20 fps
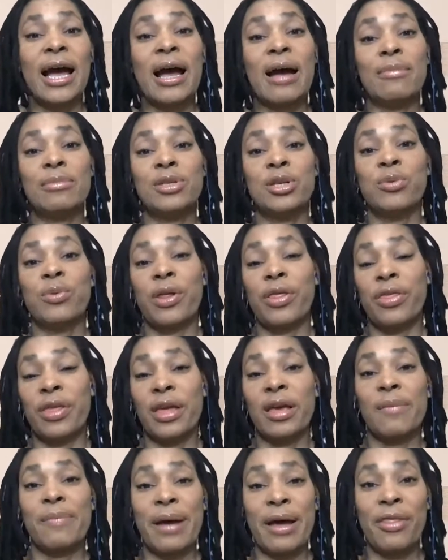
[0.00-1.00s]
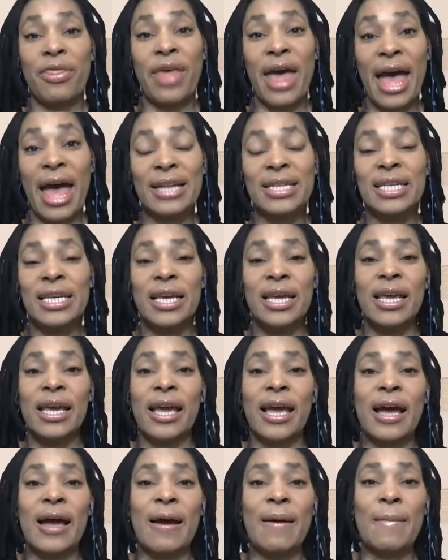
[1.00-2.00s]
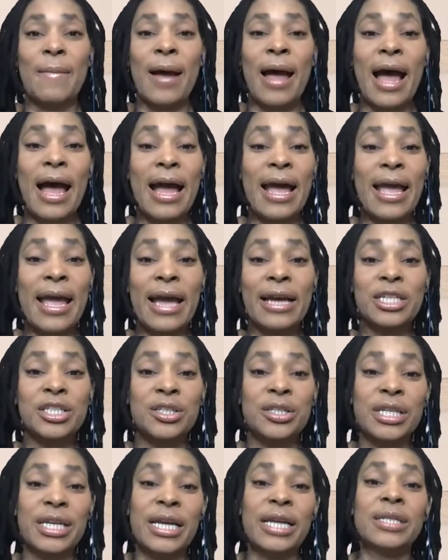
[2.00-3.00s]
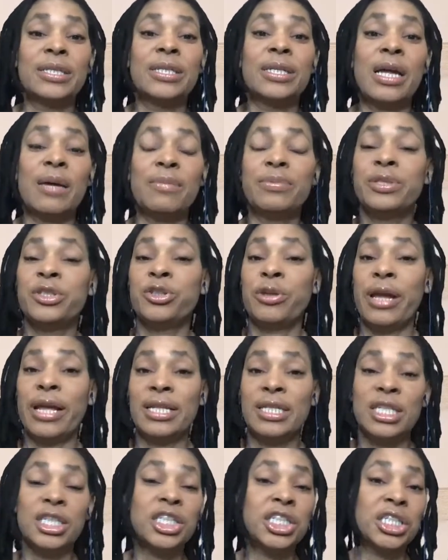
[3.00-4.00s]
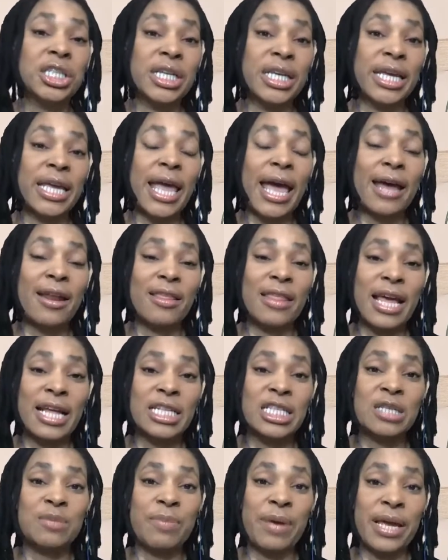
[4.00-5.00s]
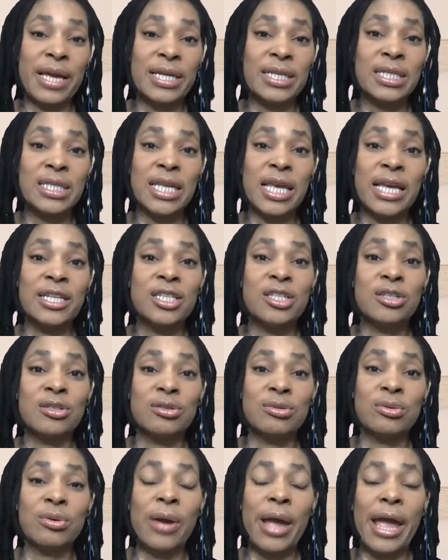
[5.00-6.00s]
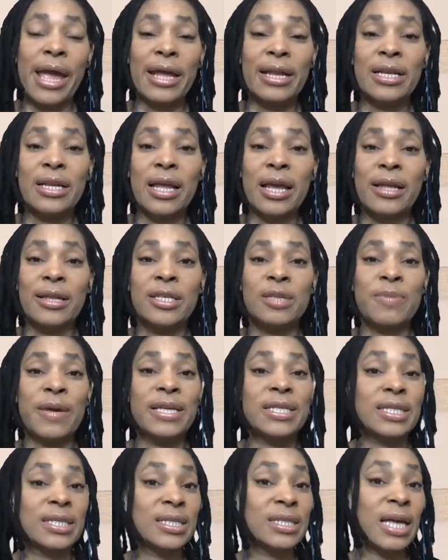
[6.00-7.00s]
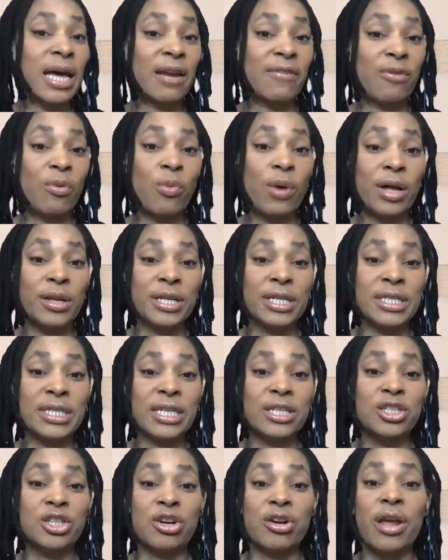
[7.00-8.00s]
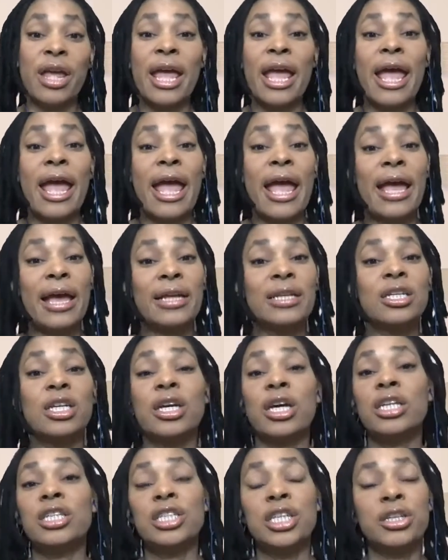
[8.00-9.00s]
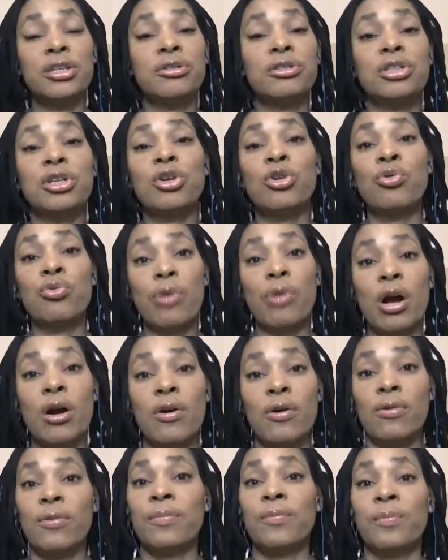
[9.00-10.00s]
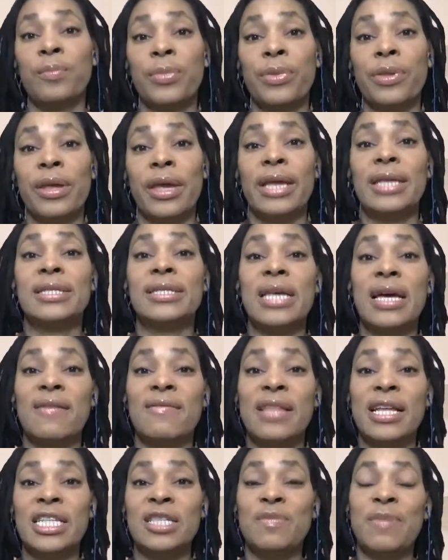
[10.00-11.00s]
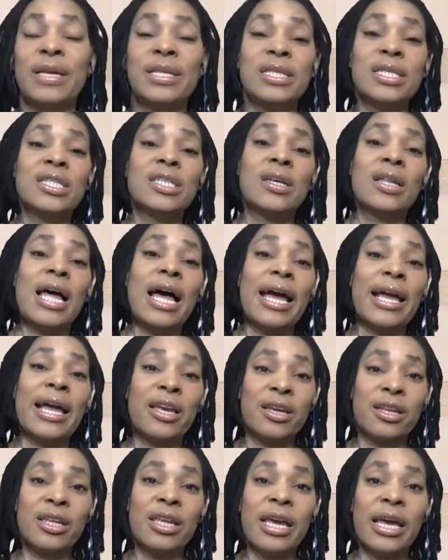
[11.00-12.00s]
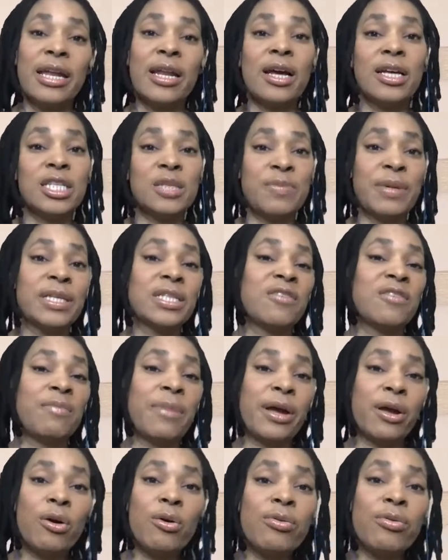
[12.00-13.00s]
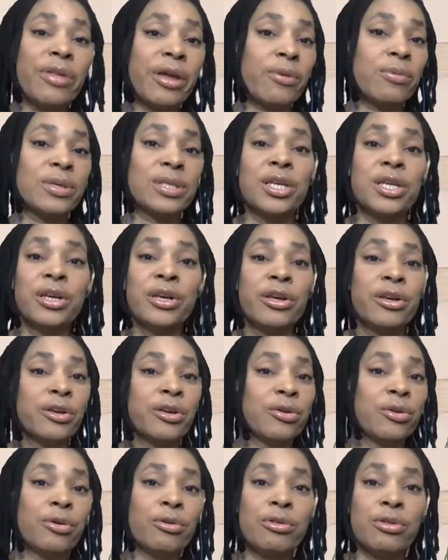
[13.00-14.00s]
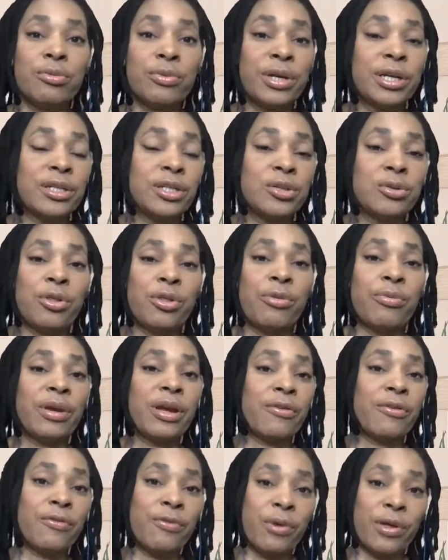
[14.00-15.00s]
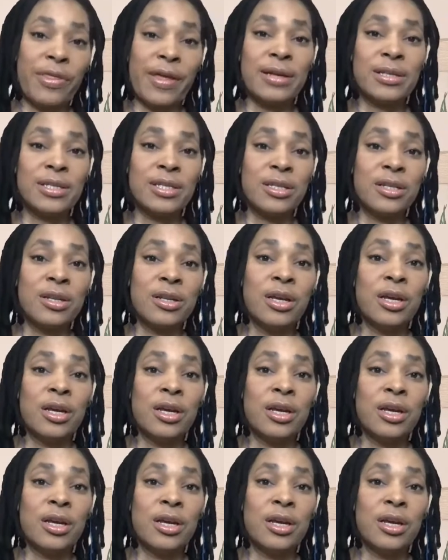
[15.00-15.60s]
So you want to think about that. I actually ended up transitioning out of that space into a space inside of a wellness center, and continued to grow inside of that space until I could get a space of my own that was, 2 or 3 or 4 thousand